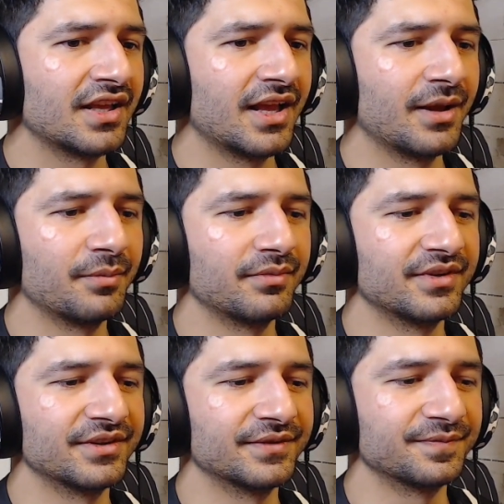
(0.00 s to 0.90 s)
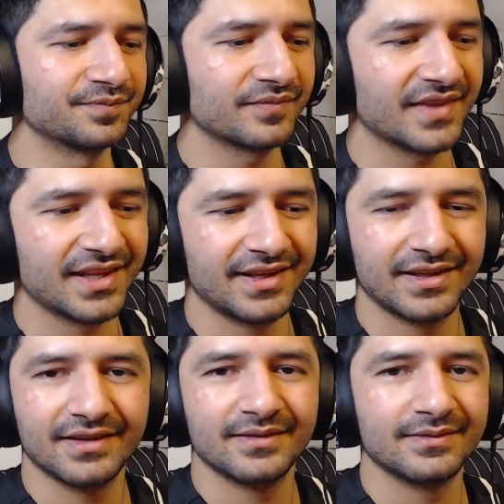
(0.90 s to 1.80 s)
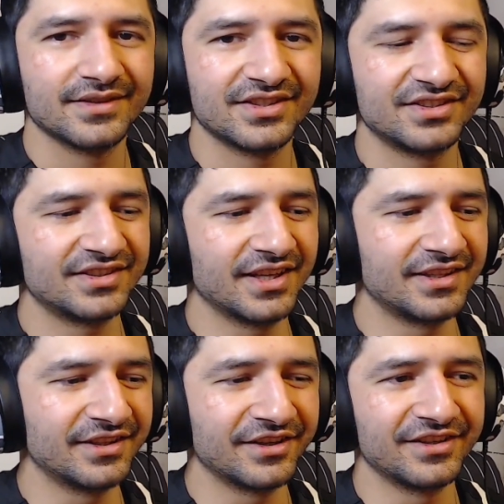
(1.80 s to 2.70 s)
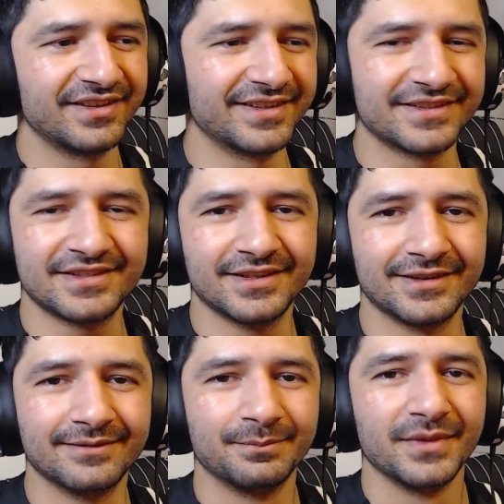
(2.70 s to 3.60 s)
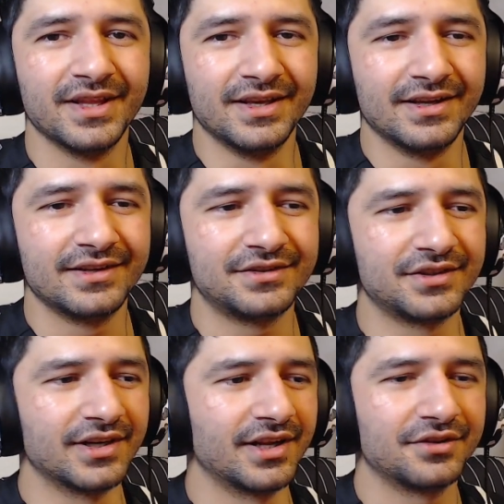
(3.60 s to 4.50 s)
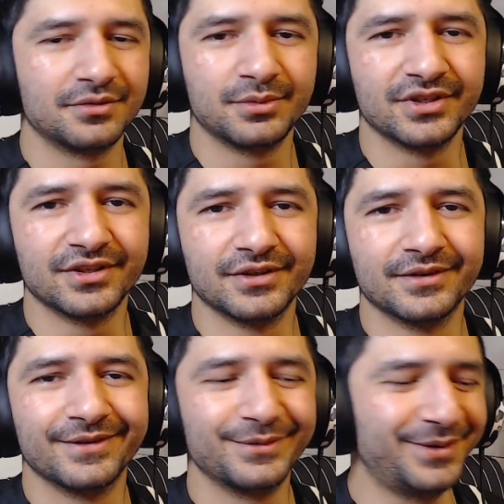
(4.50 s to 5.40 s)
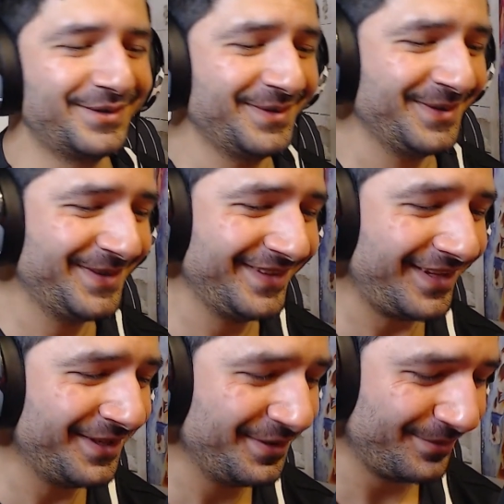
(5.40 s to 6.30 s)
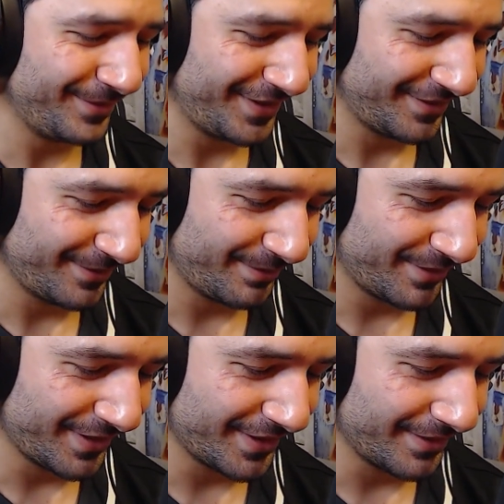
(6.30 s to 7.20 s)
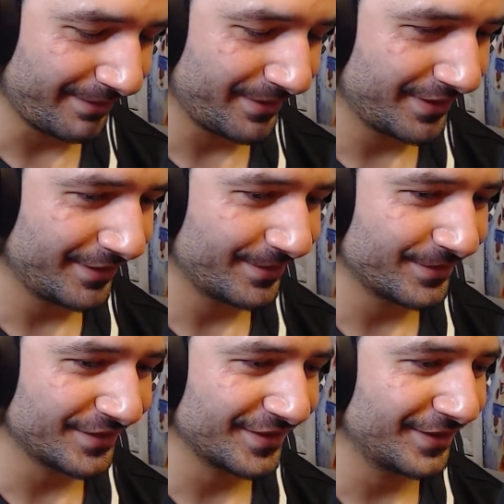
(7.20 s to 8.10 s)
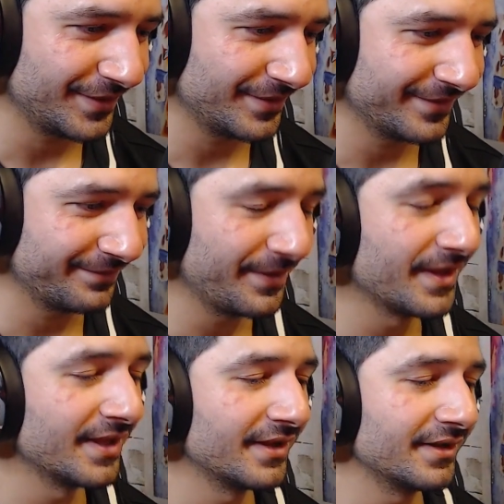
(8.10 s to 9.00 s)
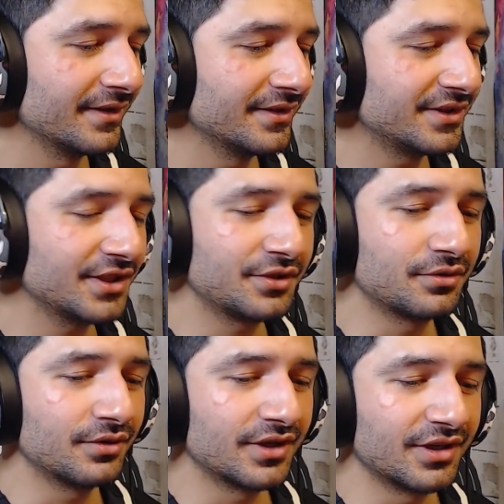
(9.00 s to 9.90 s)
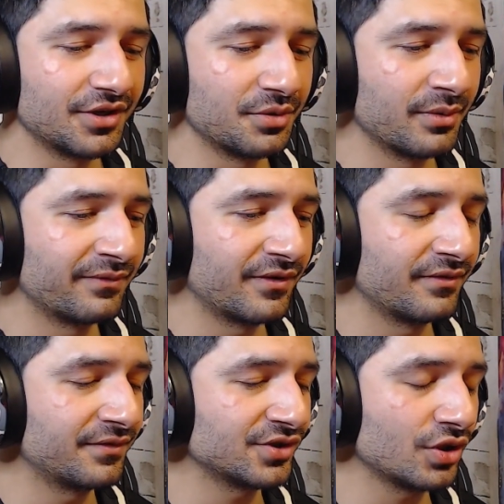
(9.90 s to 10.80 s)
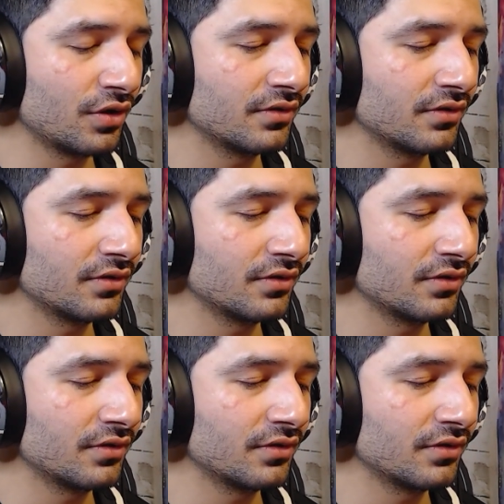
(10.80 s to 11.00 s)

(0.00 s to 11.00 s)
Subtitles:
mean, Sadinanese turned out to be a whatever, bruh. I mean, you know what I'm saying? She look cool on her human form for sure.